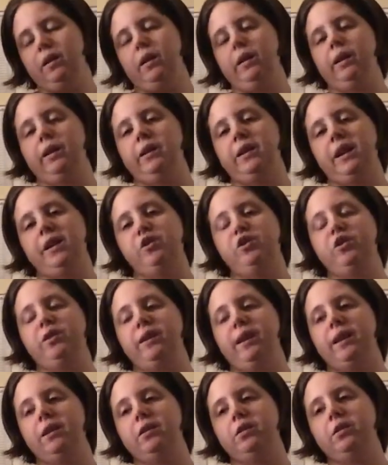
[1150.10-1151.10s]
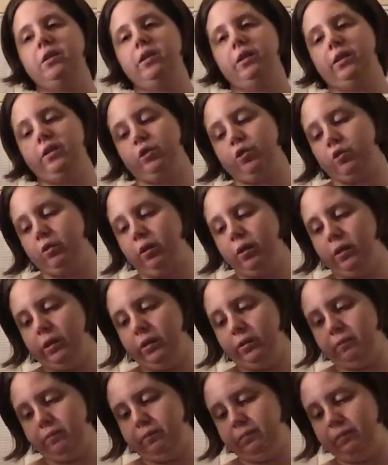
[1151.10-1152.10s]
and attach that to the
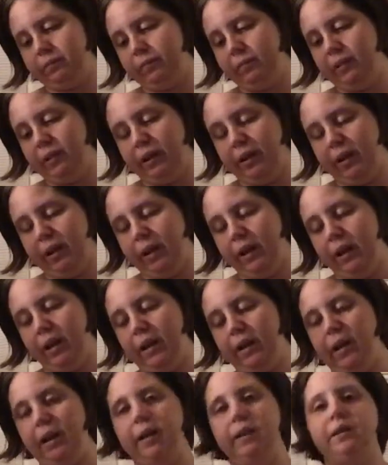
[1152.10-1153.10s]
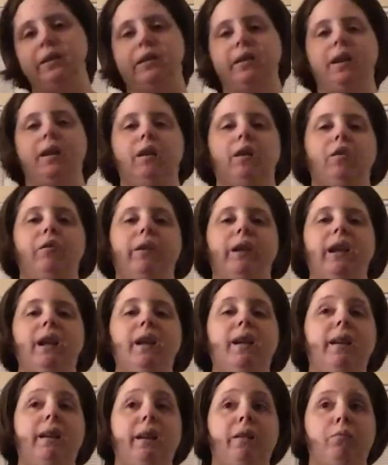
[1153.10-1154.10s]
stroller and it's not going
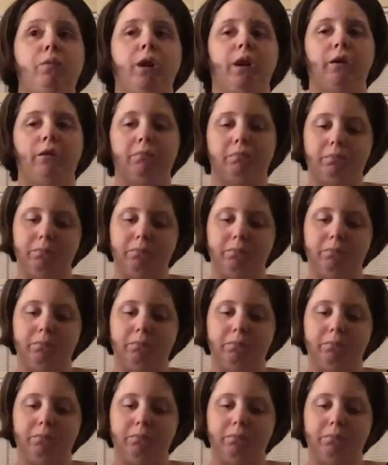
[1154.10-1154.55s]
anywhere.